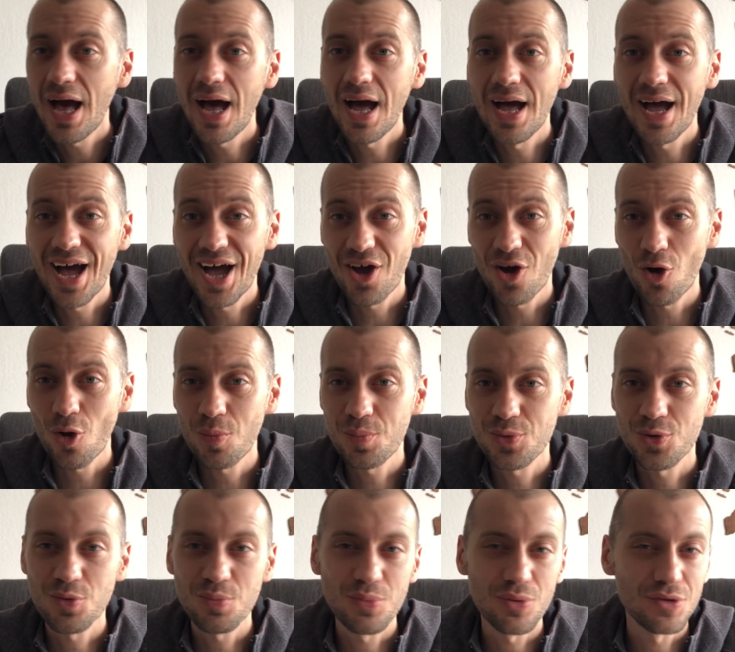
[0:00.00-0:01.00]
I
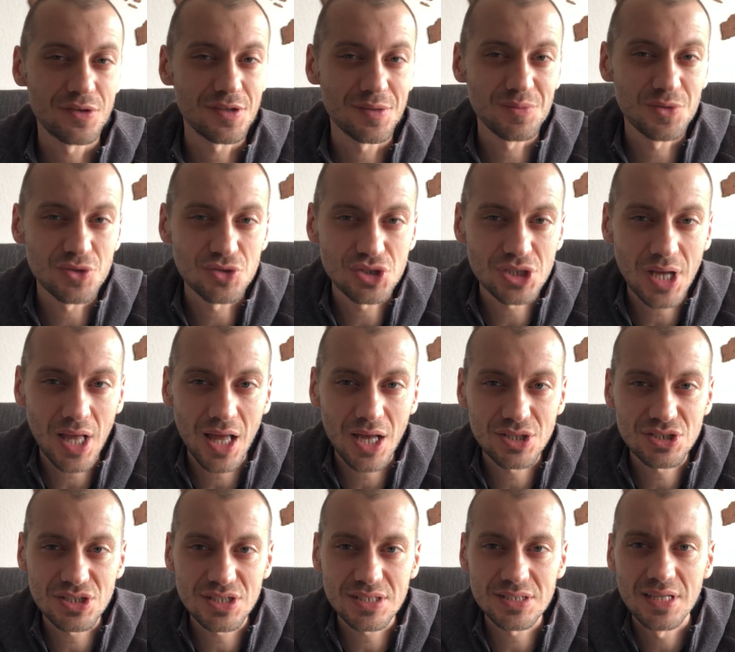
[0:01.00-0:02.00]
hope you put some new
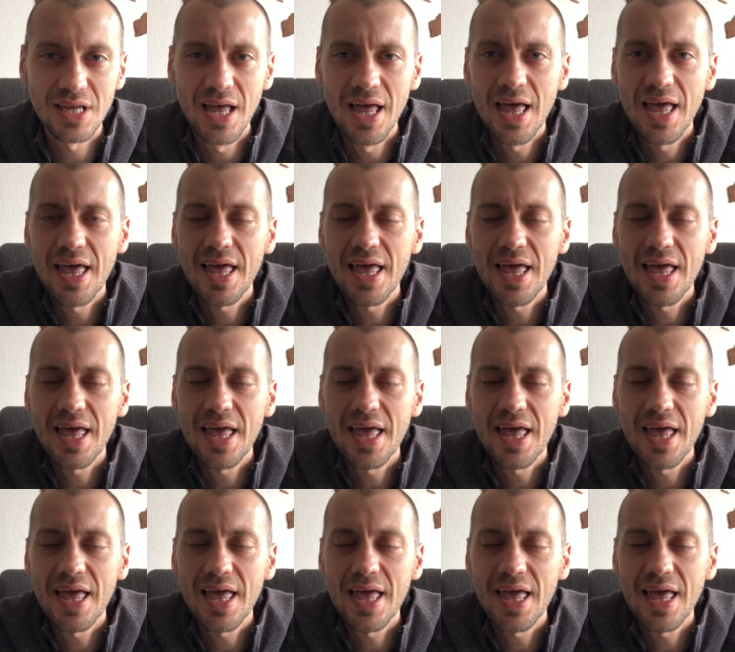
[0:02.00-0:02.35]
challenges.